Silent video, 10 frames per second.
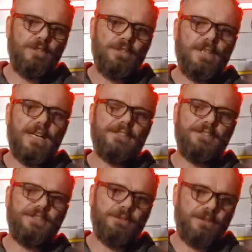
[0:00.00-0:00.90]
what you guys are
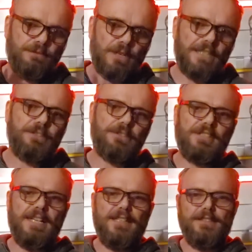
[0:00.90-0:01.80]
doing. Write your
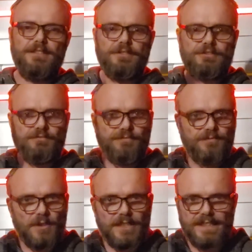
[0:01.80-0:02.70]
senators.
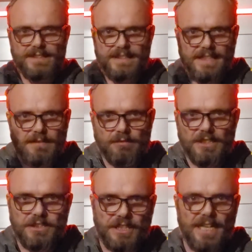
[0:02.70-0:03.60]
Frickin' keep
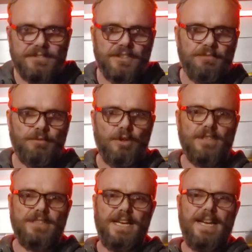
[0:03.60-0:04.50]
reaching out to the
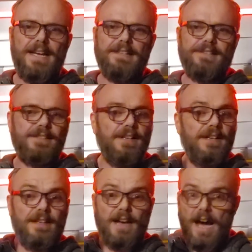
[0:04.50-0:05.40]
broadcasts.
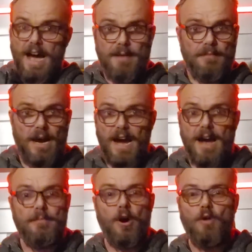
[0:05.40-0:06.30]
I'm
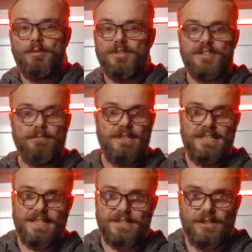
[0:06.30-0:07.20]
hoping somebody
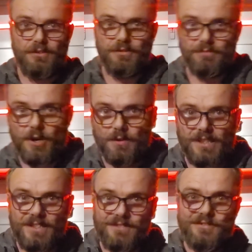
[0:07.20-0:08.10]
gets a hold of
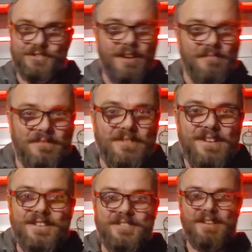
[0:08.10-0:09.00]
Rogan.
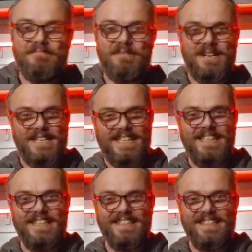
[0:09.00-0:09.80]
Somebody